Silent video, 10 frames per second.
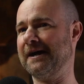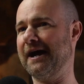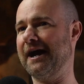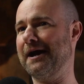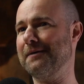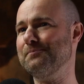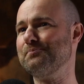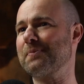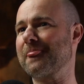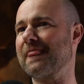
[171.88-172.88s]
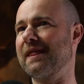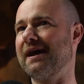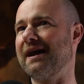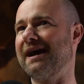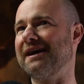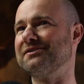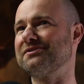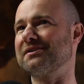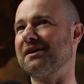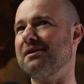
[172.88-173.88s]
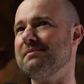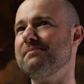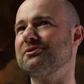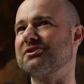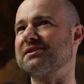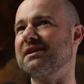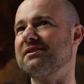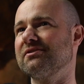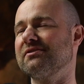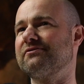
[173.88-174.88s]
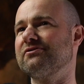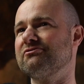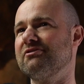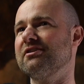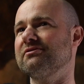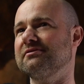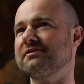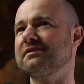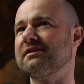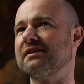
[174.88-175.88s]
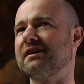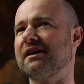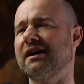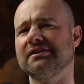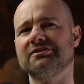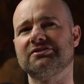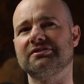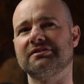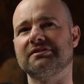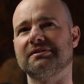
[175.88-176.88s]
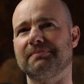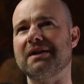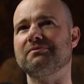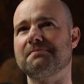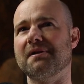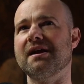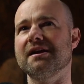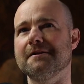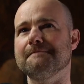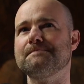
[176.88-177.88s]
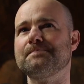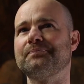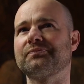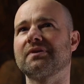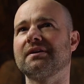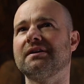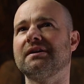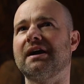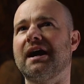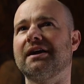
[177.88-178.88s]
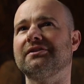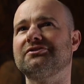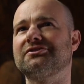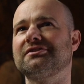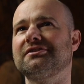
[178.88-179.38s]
And I remember just sitting on the front row, and the band were playing, and